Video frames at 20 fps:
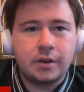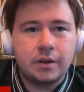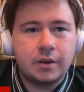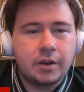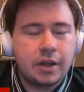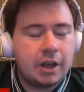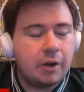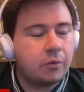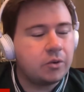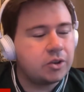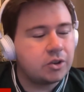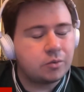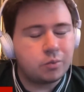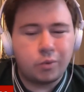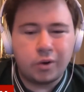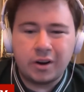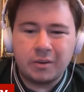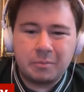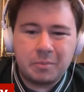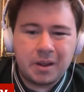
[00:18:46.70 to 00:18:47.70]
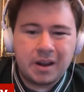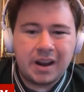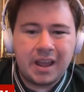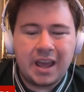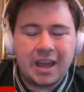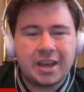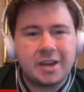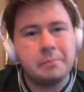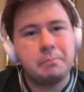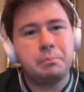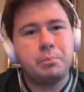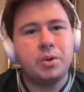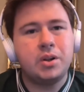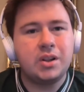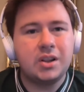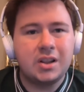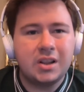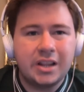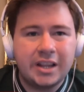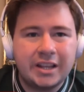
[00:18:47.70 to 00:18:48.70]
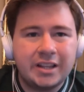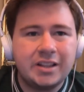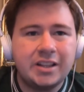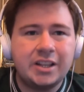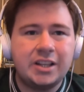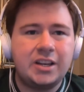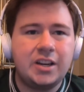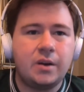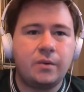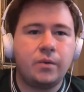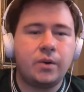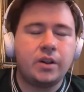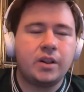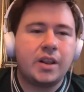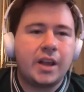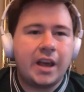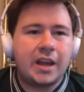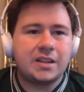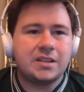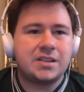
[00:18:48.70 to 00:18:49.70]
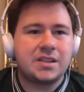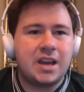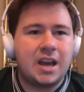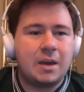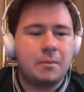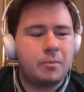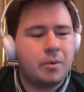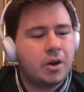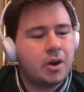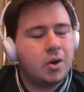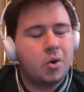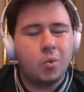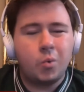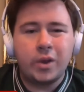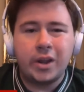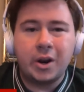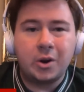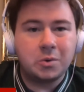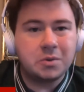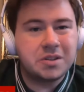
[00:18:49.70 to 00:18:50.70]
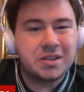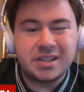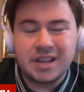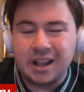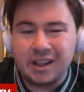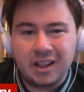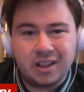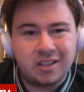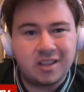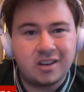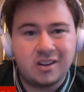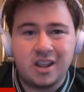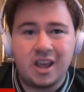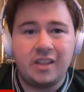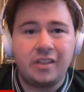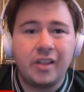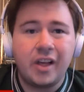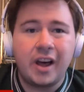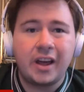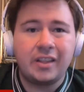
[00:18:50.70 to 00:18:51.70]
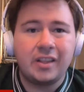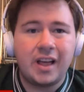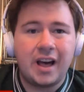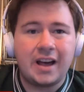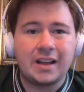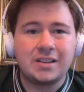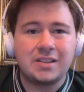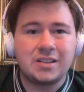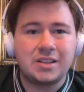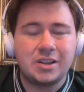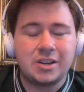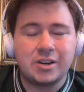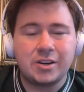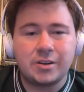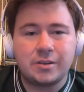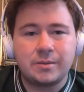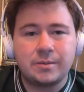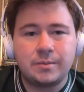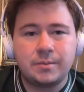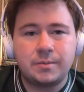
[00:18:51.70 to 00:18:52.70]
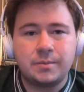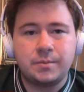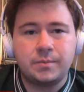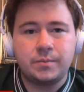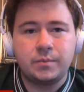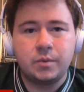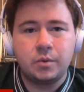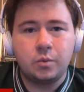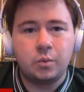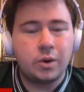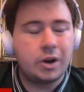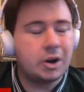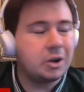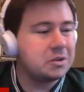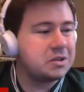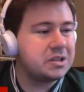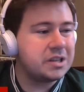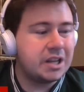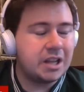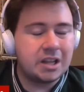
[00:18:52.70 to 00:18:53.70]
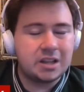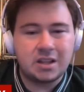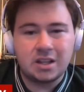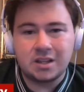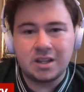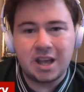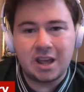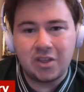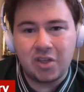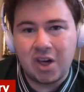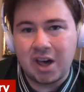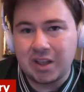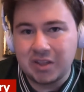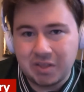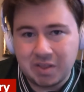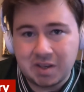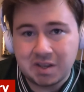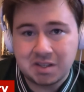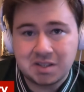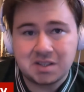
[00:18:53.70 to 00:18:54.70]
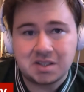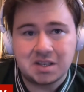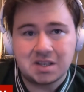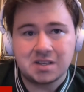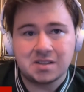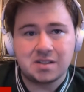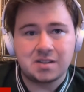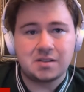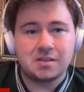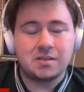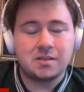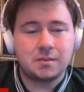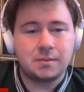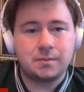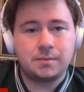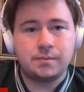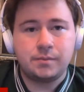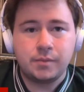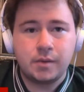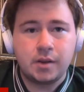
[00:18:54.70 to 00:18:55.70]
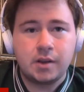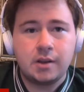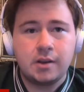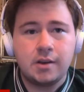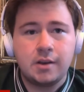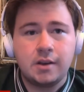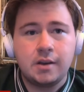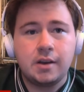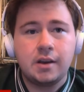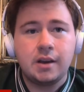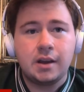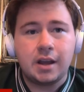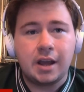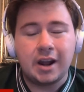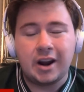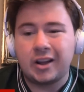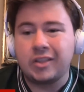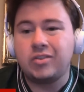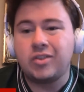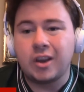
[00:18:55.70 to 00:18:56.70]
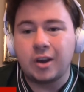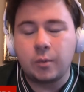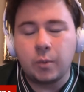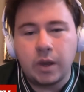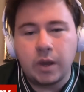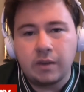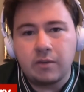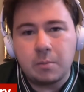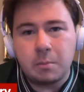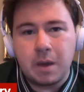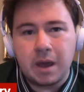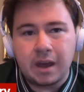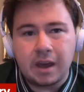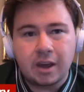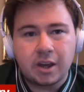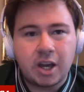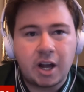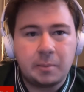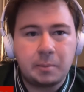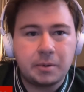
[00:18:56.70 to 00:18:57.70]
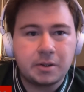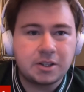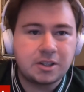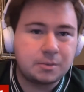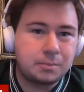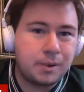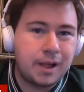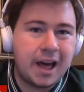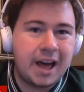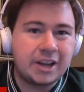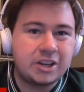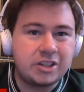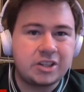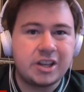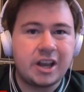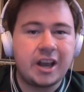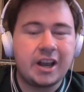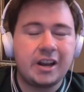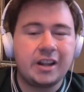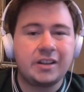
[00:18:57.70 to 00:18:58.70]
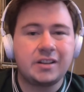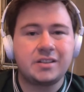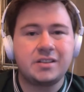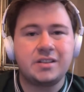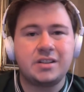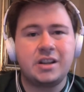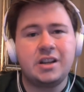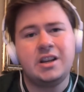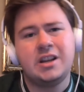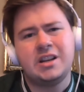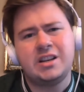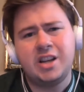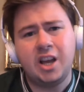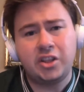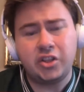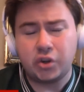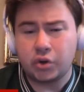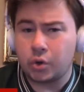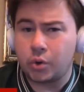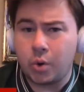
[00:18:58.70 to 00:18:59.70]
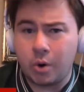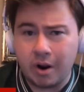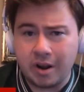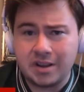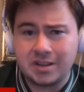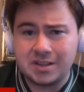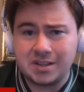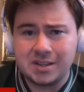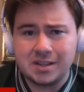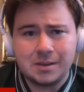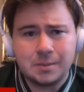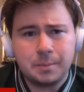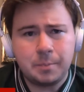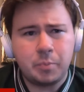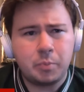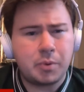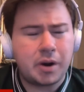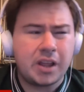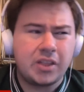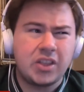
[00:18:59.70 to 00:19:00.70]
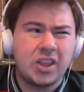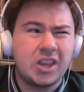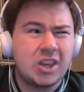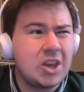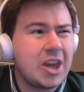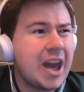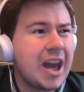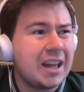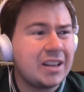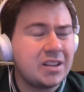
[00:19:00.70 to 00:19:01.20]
it just would have been a completely different landscape. We don't sell at the deadline last year. We don't sell at the deadline this season. And I think we even make a couple splash signings. Nothing crazy, but I think you add